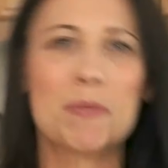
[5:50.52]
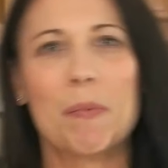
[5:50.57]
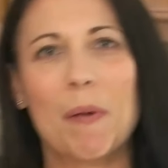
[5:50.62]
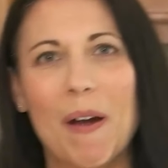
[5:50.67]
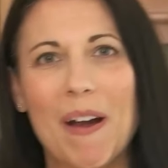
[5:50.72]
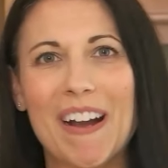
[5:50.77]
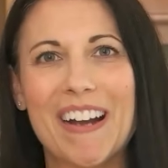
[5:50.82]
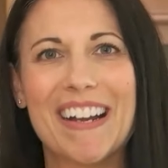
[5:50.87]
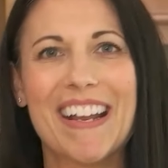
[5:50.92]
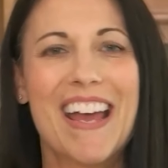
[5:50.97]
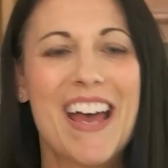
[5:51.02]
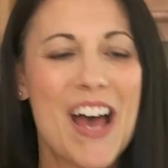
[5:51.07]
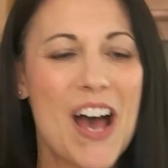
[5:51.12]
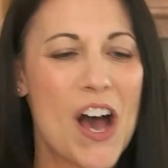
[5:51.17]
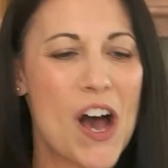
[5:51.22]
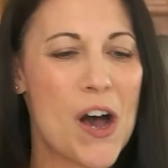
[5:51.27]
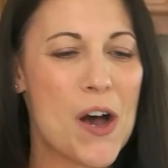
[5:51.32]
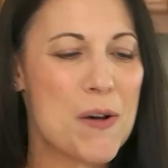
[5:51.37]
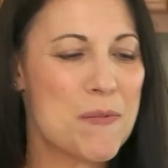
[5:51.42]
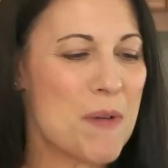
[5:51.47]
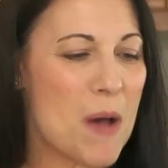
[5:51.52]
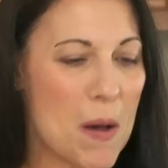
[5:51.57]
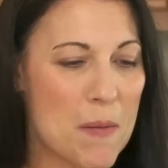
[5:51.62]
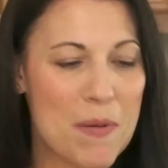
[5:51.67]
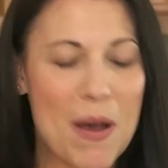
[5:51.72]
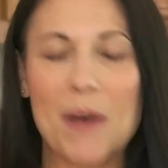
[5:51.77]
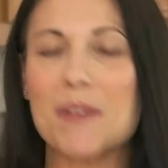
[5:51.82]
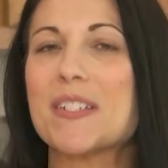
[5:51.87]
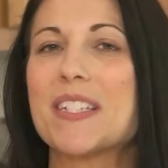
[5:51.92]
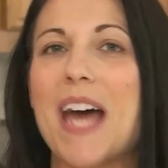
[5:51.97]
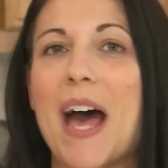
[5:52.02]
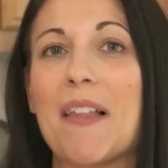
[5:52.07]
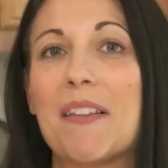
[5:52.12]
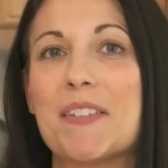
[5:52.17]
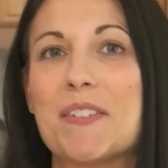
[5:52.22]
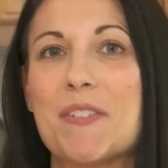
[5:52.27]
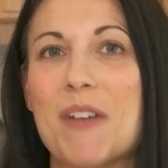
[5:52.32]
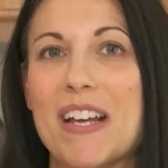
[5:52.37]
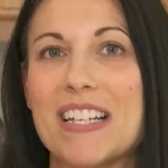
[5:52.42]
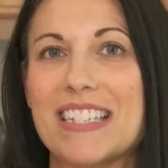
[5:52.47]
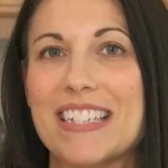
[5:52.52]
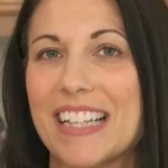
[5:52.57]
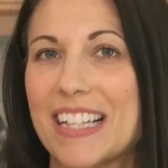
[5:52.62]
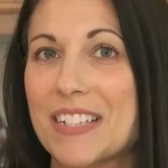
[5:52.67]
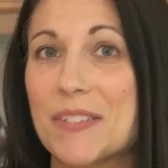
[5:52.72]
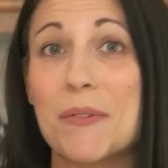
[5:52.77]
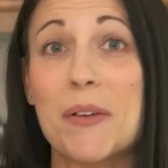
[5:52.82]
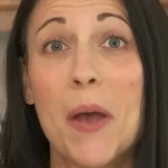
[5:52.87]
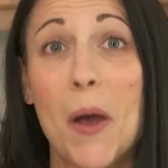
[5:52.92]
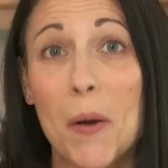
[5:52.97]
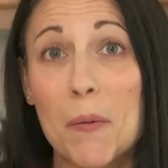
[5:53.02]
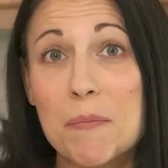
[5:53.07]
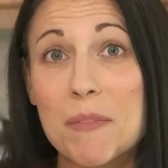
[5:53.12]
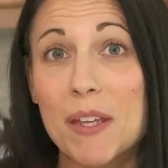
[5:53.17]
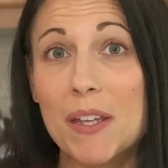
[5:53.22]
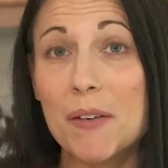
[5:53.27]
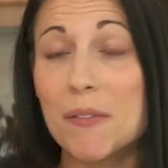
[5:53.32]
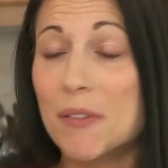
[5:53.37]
part, about salad dressings. We hope that you